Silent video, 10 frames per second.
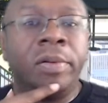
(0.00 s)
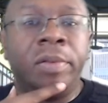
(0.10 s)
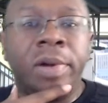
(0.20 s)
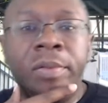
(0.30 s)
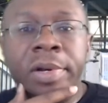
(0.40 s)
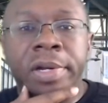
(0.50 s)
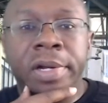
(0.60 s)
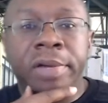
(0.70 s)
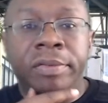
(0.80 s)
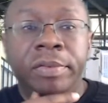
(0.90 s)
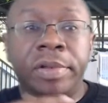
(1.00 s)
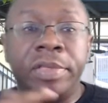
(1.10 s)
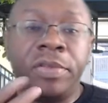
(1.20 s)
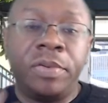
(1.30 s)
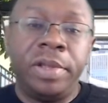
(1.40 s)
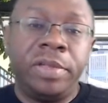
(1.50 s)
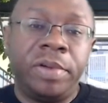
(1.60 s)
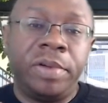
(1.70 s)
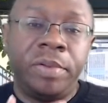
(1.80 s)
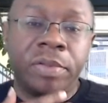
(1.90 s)
What I wanted to cover was
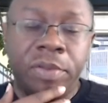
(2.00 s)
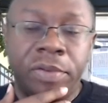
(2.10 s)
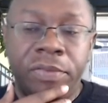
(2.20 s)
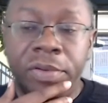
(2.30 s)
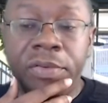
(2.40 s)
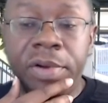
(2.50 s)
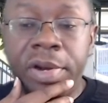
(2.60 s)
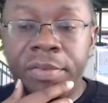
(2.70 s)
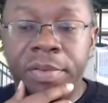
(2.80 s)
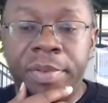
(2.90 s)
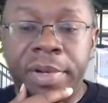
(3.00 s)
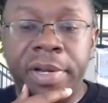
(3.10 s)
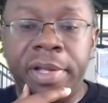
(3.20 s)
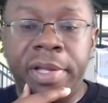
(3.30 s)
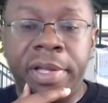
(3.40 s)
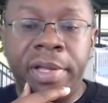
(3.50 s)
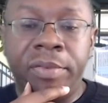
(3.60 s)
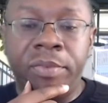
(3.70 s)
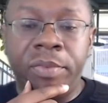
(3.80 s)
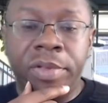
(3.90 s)
2020 was a rough year for everybody,
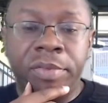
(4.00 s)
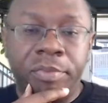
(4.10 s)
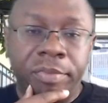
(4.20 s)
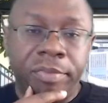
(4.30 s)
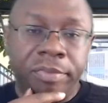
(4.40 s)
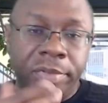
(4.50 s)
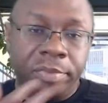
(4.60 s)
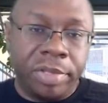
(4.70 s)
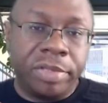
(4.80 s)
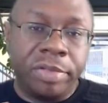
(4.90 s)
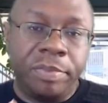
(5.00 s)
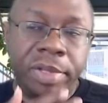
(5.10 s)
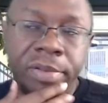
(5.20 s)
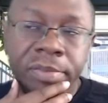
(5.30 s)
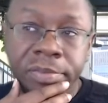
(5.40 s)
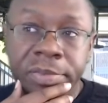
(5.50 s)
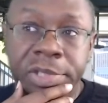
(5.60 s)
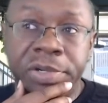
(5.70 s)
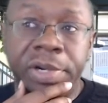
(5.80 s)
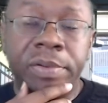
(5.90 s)
and with the business being
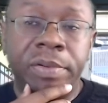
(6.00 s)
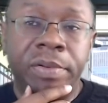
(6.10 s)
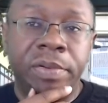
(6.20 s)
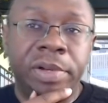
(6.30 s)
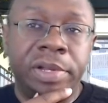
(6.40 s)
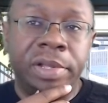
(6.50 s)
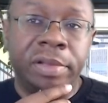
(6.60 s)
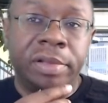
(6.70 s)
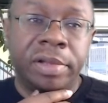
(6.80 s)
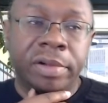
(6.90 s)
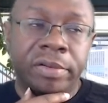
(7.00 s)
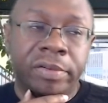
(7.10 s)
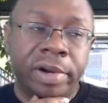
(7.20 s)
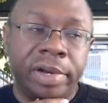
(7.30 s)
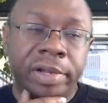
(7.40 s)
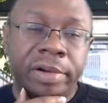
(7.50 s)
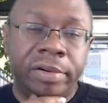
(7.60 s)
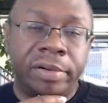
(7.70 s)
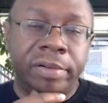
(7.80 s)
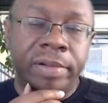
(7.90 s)
strangleholded to a grinding
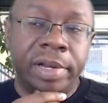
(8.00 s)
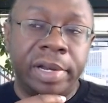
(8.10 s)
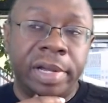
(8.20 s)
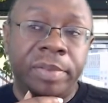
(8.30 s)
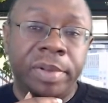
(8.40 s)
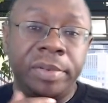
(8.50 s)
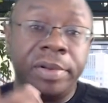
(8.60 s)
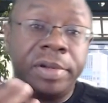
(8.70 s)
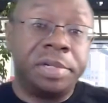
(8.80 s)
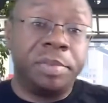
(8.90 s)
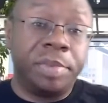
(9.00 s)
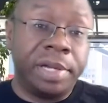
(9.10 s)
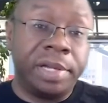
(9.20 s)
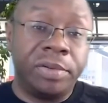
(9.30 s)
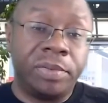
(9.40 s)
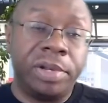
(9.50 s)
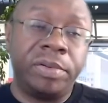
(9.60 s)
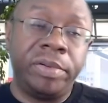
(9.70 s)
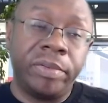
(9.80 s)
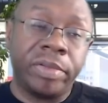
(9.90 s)
halt and not being able to go to Japan,
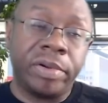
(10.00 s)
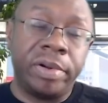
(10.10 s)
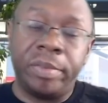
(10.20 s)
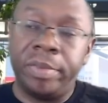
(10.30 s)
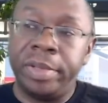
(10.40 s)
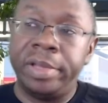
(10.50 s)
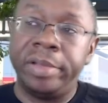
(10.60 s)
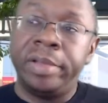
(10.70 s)
2020 was hard on me.